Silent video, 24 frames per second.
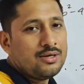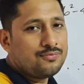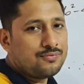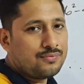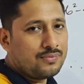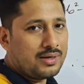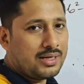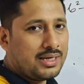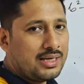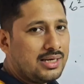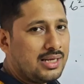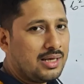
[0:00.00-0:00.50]

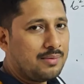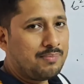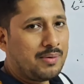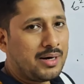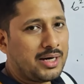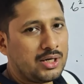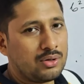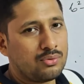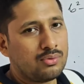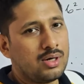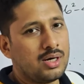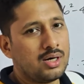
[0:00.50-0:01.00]
if in a
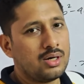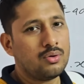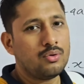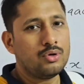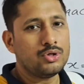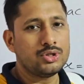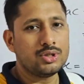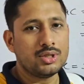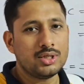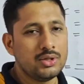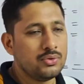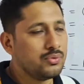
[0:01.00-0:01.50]
particular
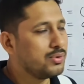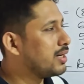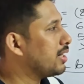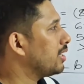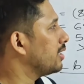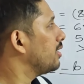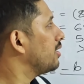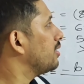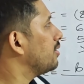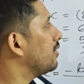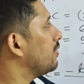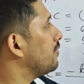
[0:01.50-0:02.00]
question you
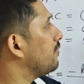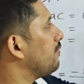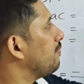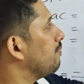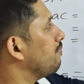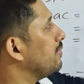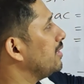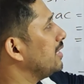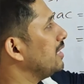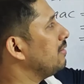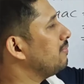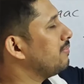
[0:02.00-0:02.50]
can
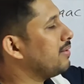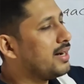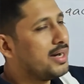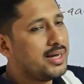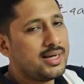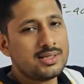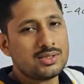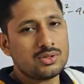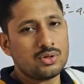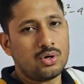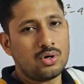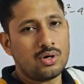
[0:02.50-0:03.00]

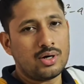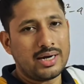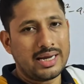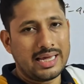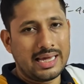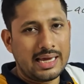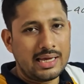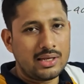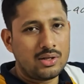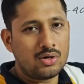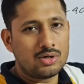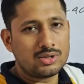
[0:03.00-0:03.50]
minimize or
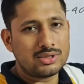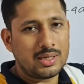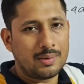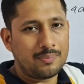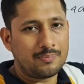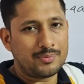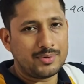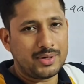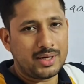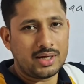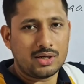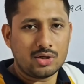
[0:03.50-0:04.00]
add or
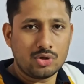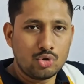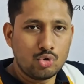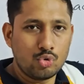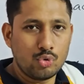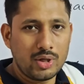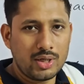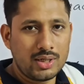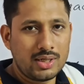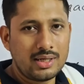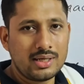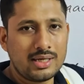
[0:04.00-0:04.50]
subtract,
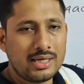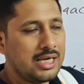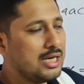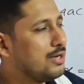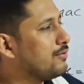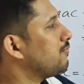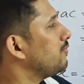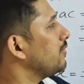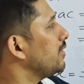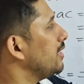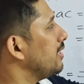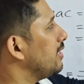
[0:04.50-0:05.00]
do it.
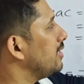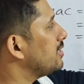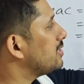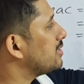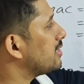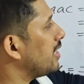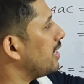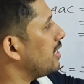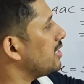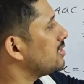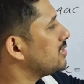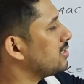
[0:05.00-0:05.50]
If in
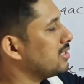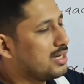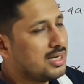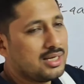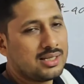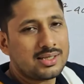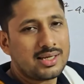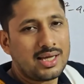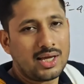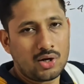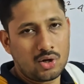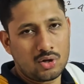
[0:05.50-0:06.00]
this case
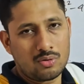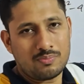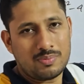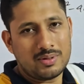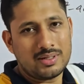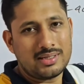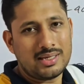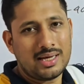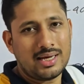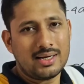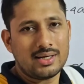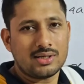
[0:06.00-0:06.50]
it cannot
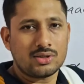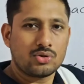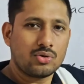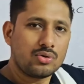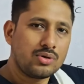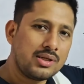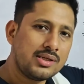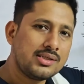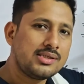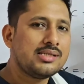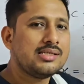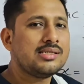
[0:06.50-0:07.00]
be done,
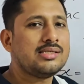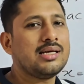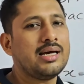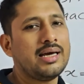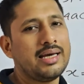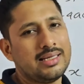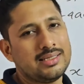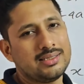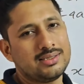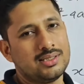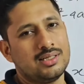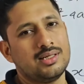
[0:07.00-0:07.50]
so this is the
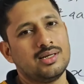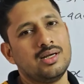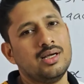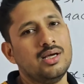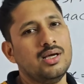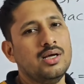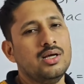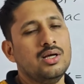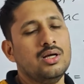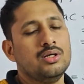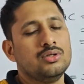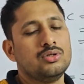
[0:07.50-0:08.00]

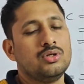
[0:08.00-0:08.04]
answer.